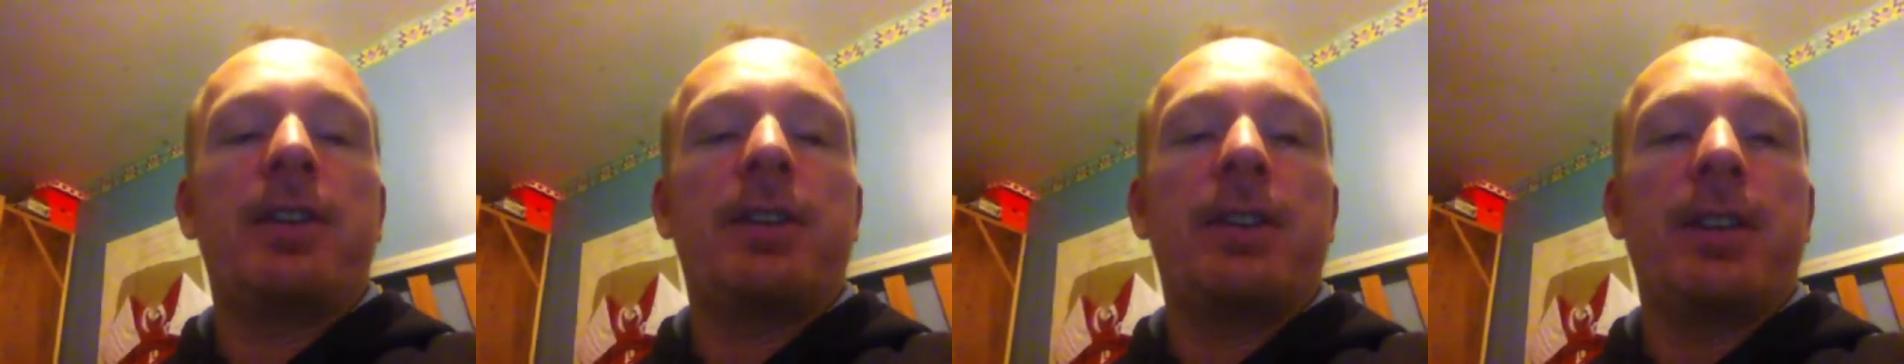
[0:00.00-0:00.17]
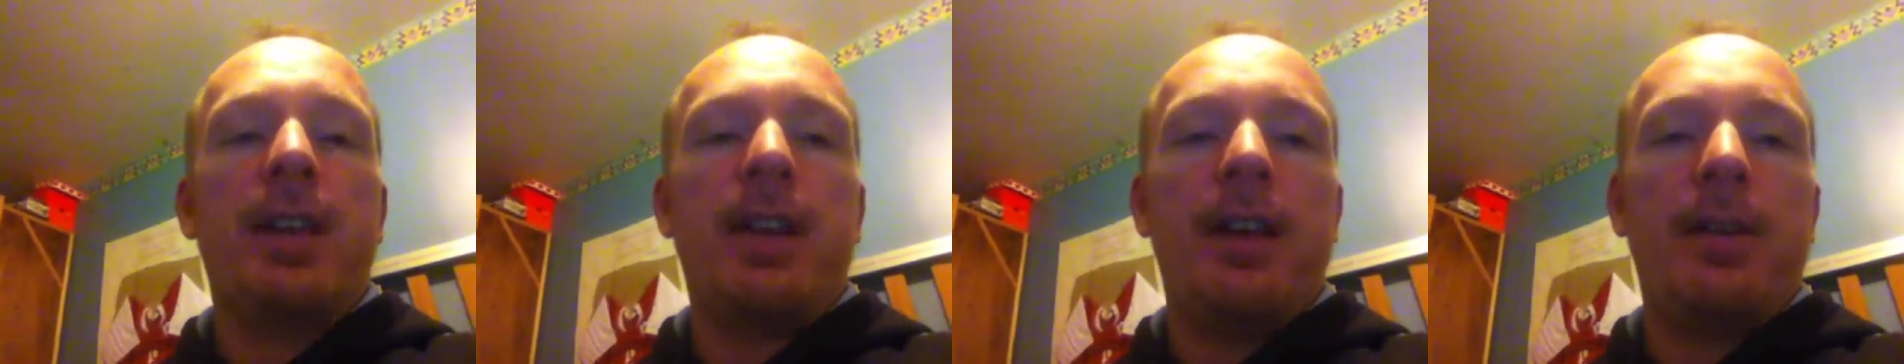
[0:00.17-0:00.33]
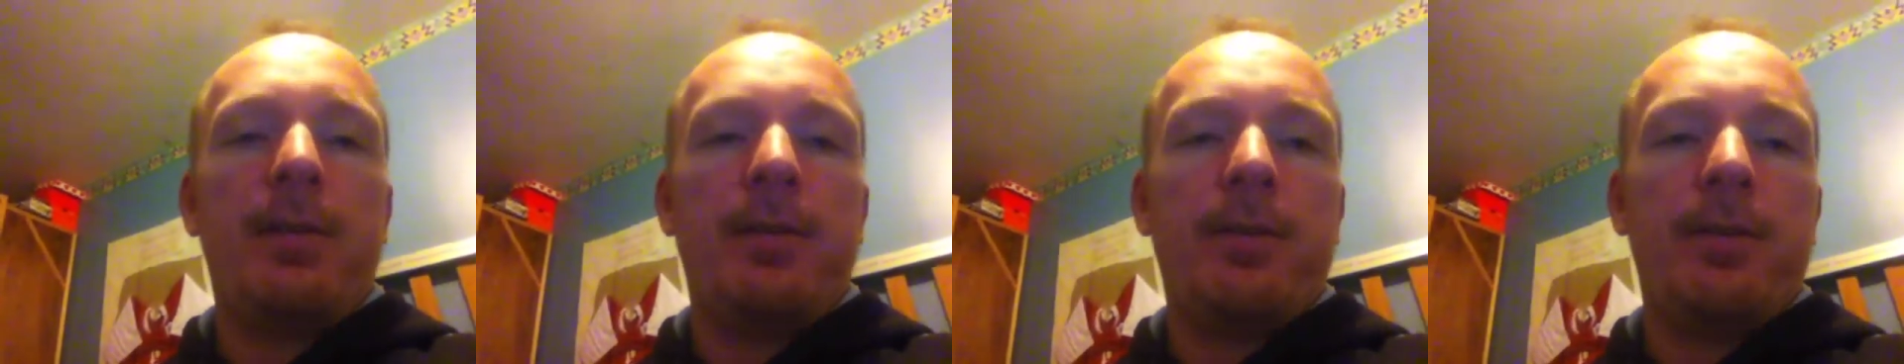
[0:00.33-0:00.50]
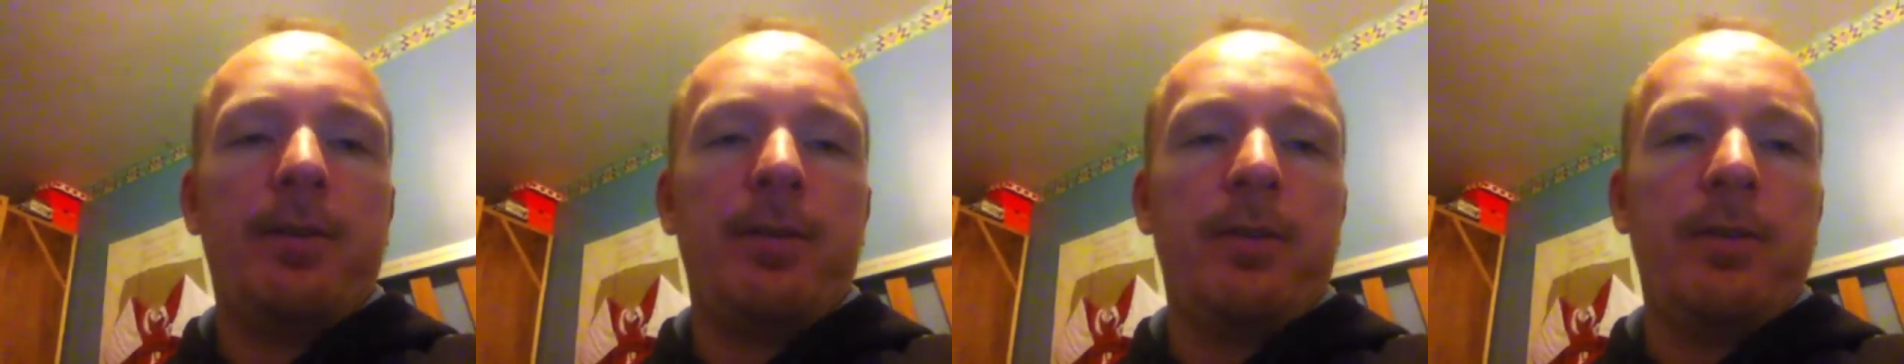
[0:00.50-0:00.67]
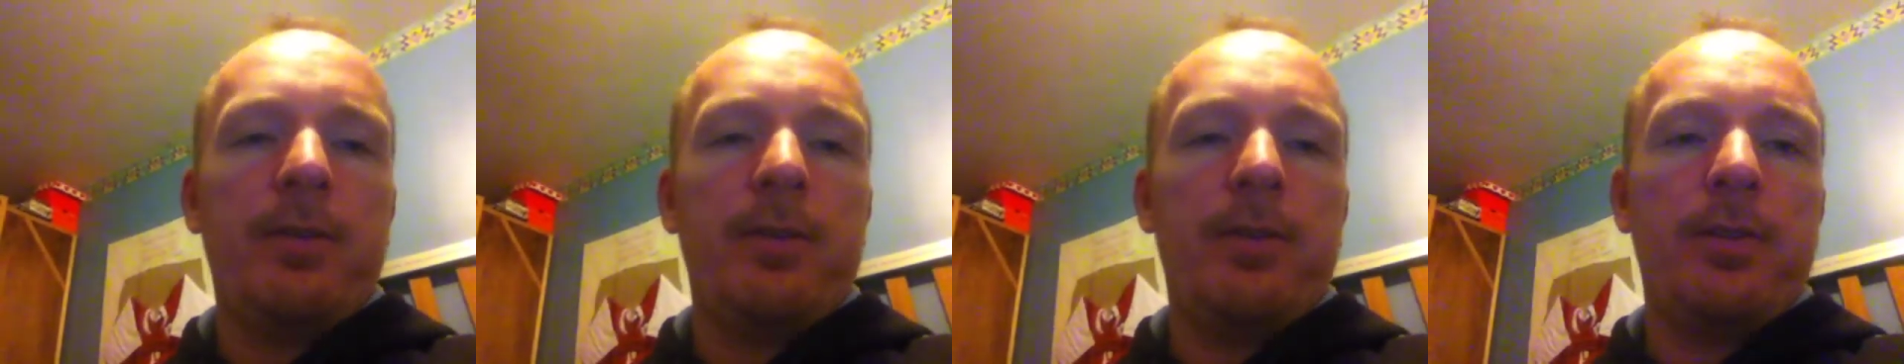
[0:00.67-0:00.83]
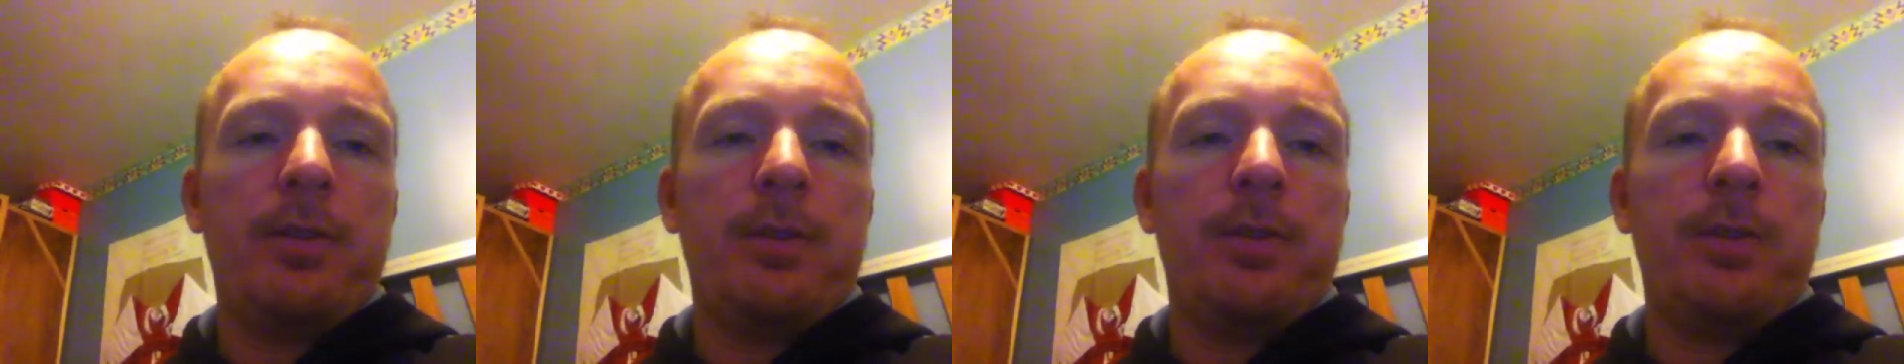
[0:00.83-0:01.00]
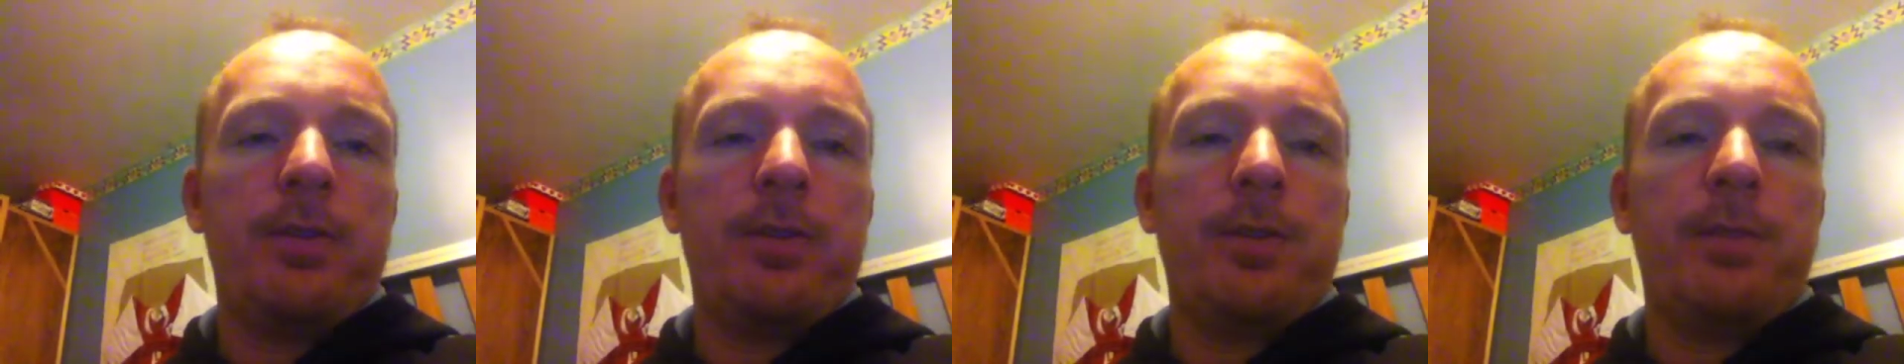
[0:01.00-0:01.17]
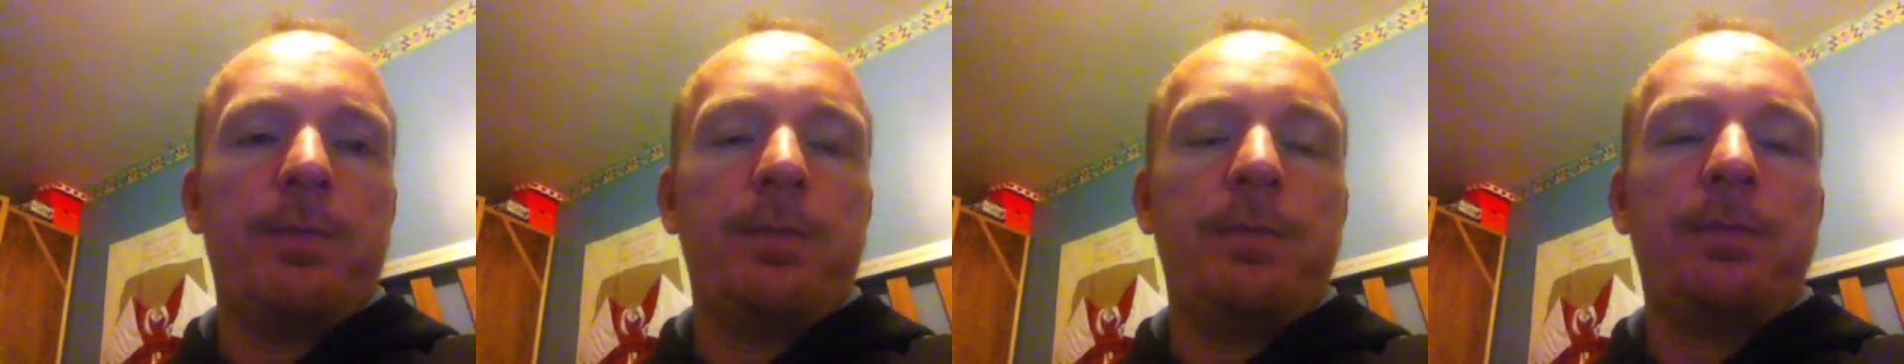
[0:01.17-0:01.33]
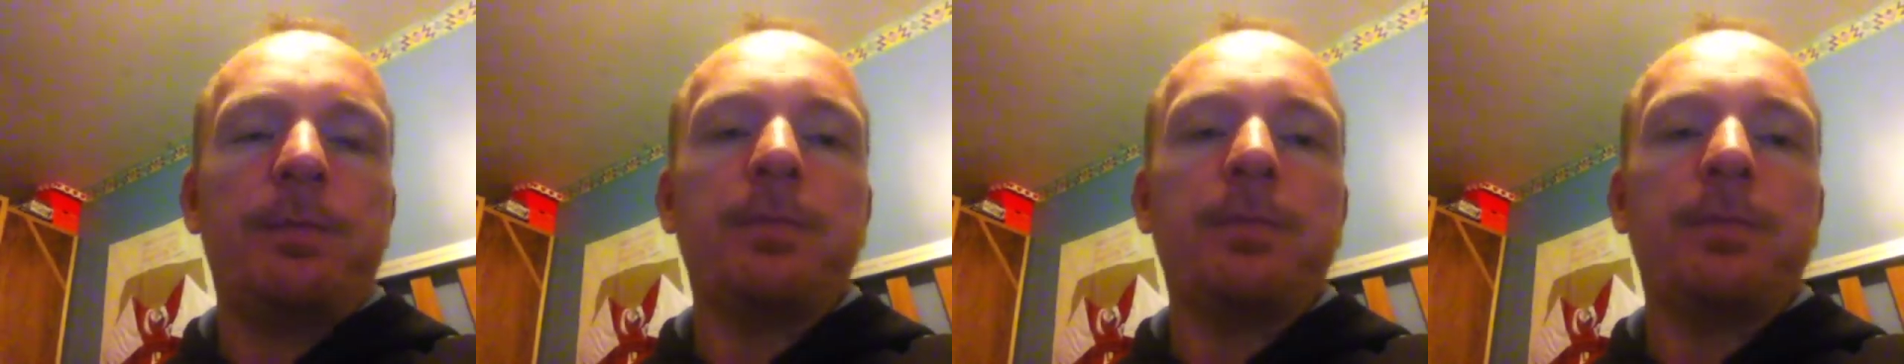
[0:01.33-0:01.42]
that the iPhone 4 does.